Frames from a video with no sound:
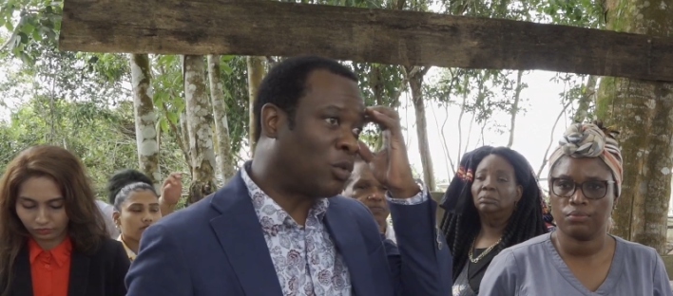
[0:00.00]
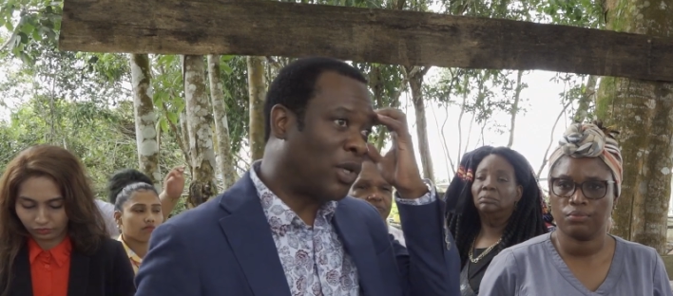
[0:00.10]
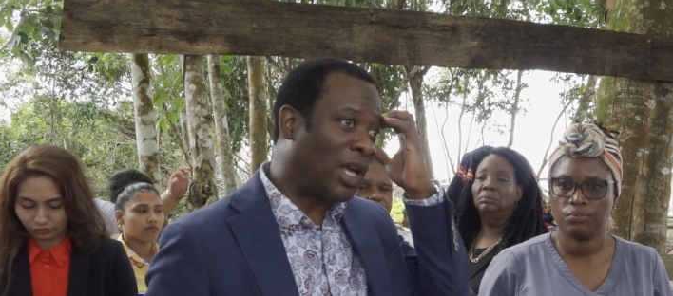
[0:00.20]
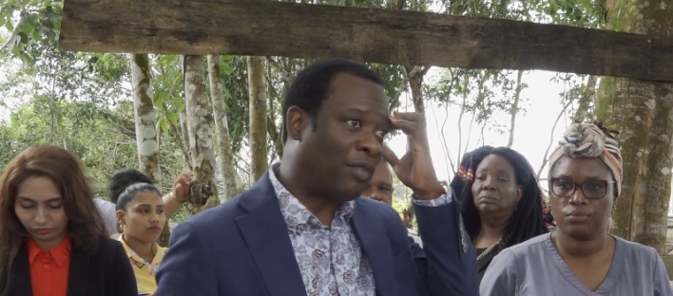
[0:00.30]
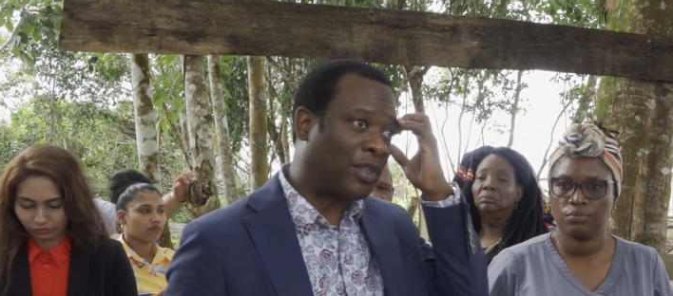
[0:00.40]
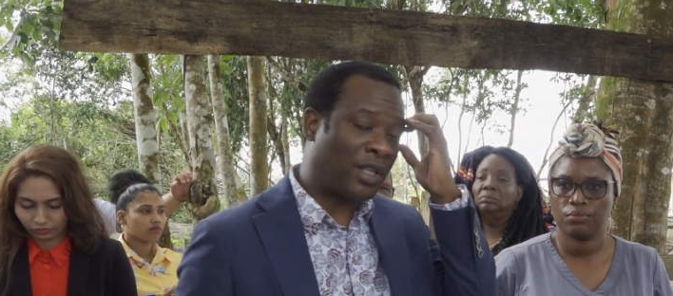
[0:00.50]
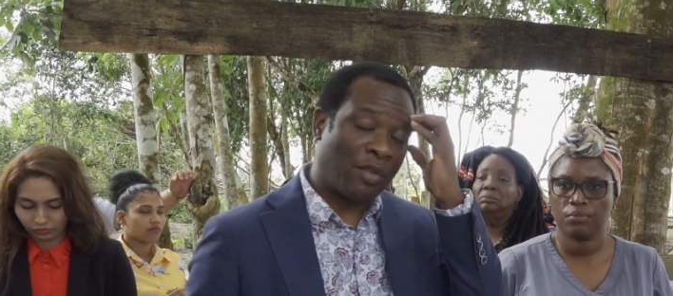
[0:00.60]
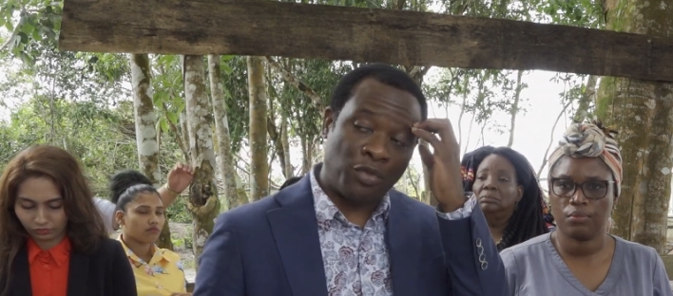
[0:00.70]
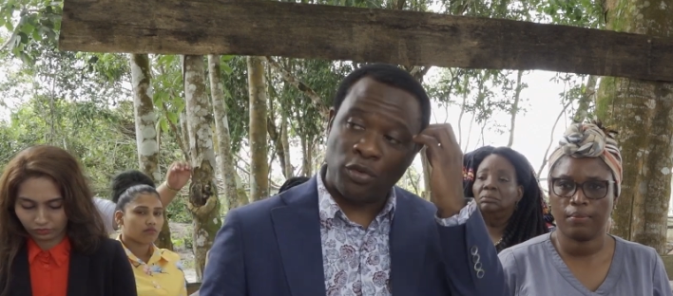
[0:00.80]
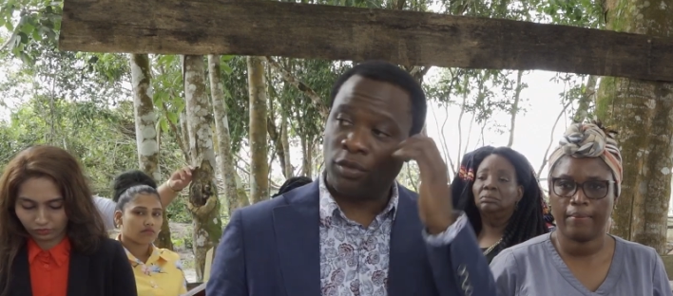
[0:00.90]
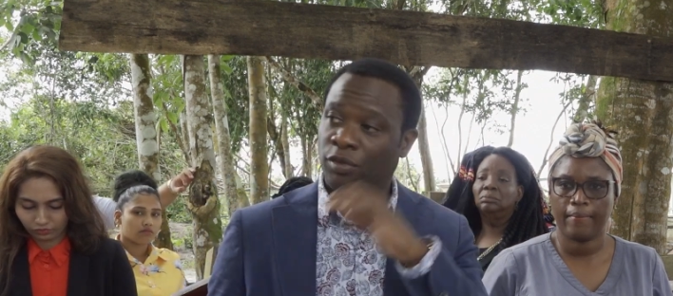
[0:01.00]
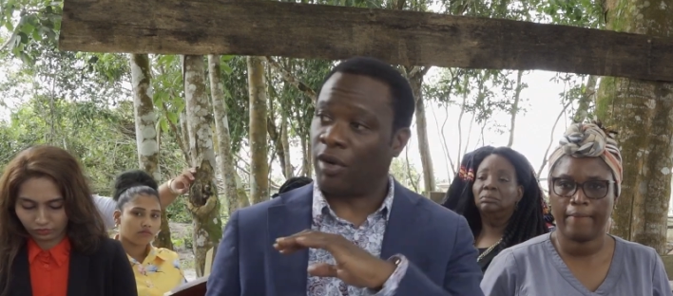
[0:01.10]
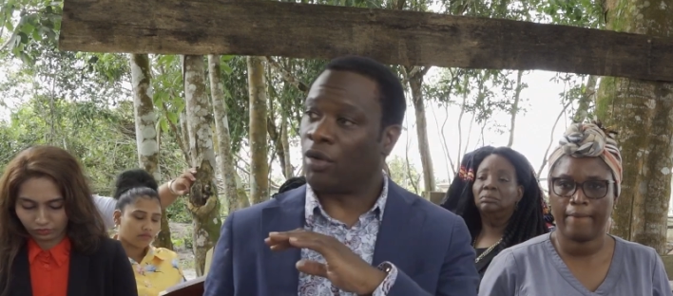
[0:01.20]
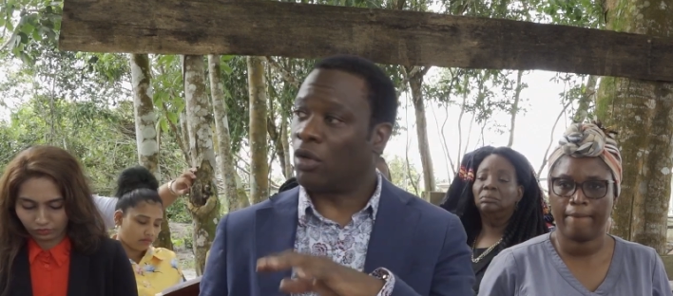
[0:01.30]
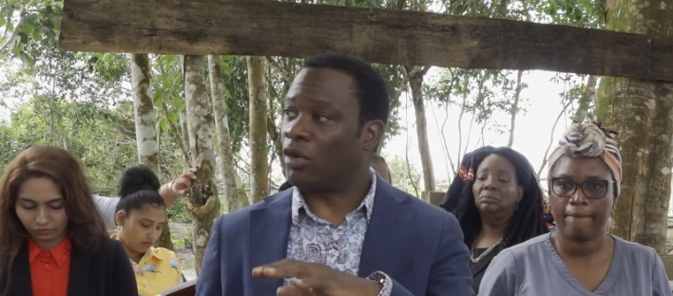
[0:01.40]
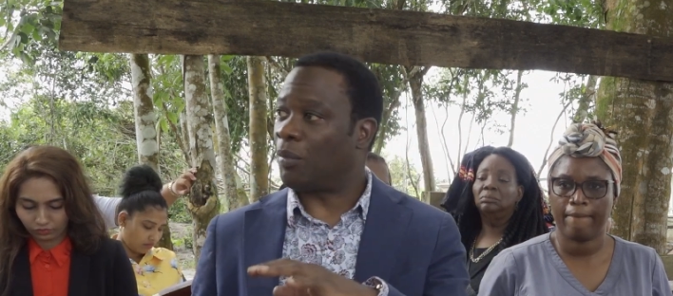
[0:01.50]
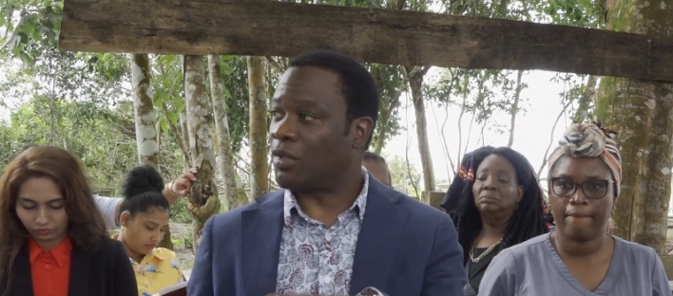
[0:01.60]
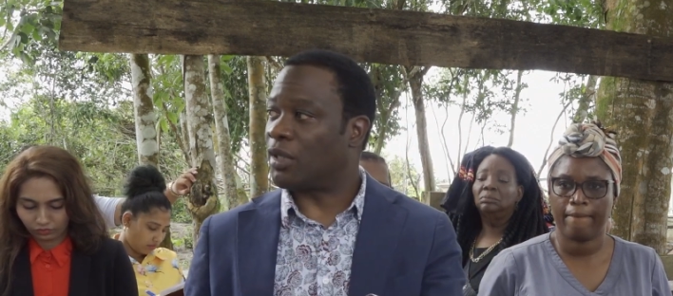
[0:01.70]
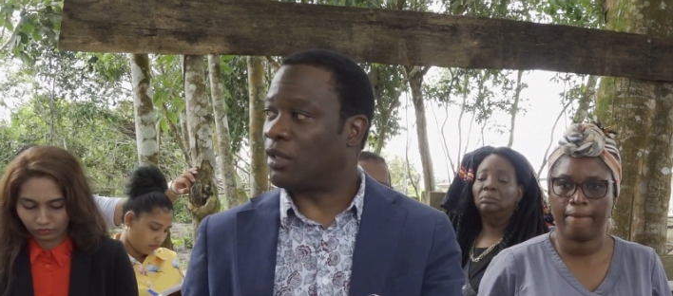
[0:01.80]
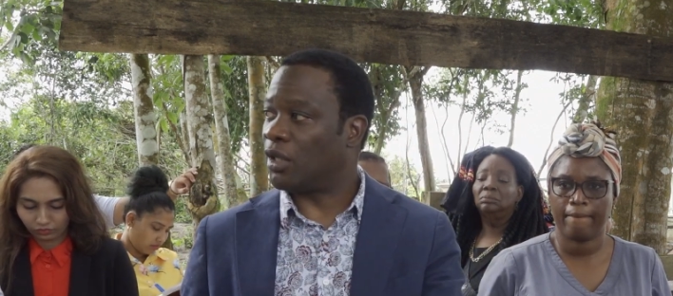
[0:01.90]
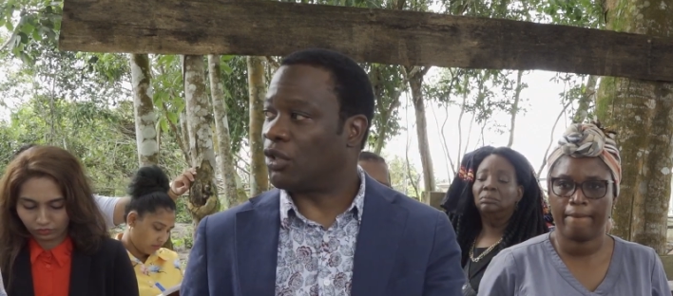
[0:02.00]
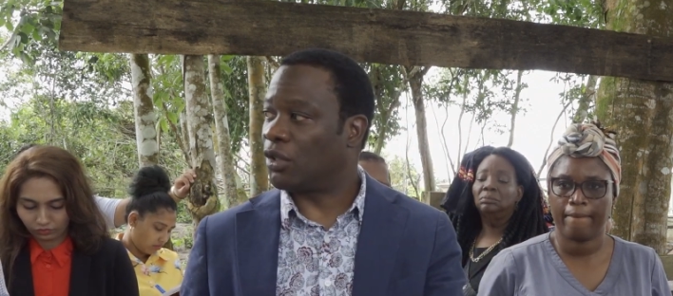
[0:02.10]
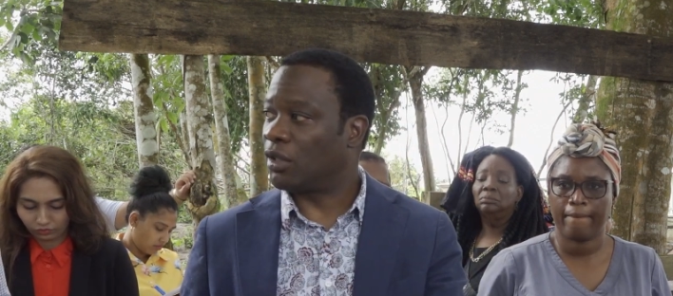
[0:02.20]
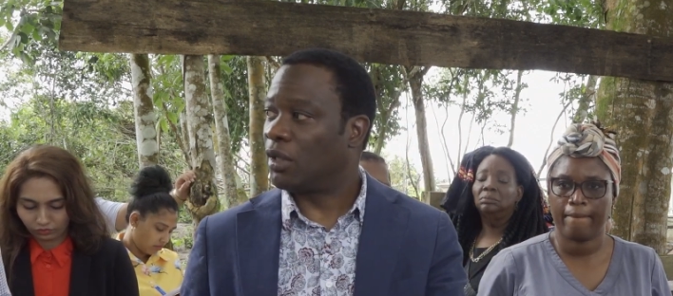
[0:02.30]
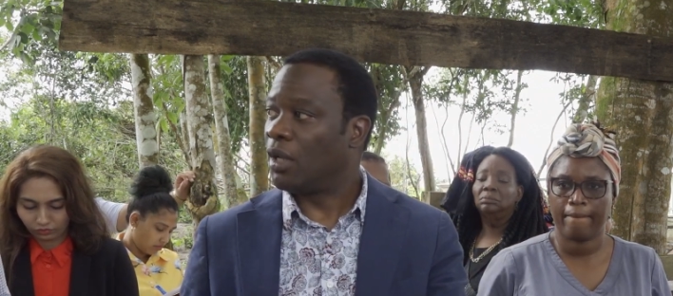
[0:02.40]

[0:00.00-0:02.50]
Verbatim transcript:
Speaker 1: we have to give you very good representation,